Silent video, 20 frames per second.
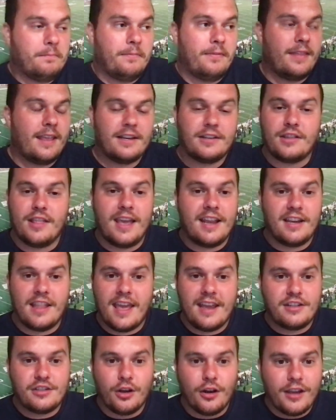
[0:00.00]

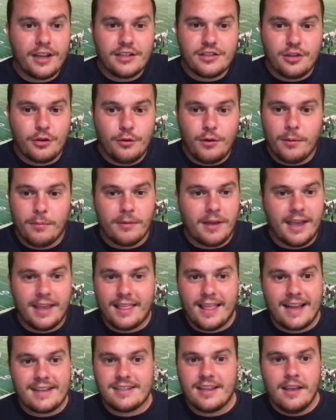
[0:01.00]
they took it to him.
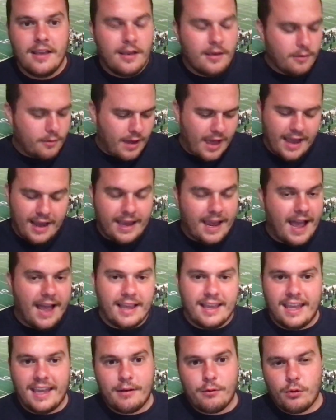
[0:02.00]
I
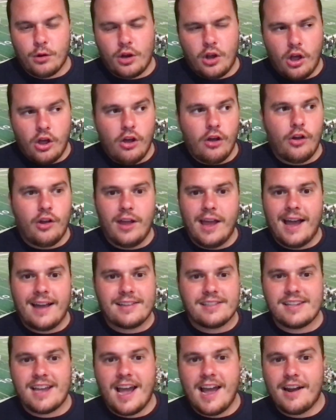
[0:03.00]
can't recall
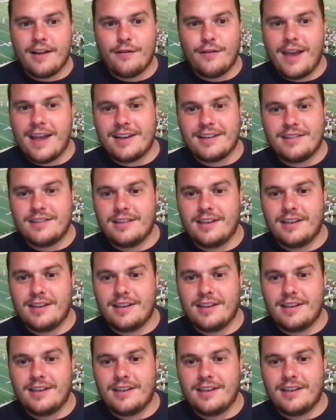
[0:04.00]
outside of that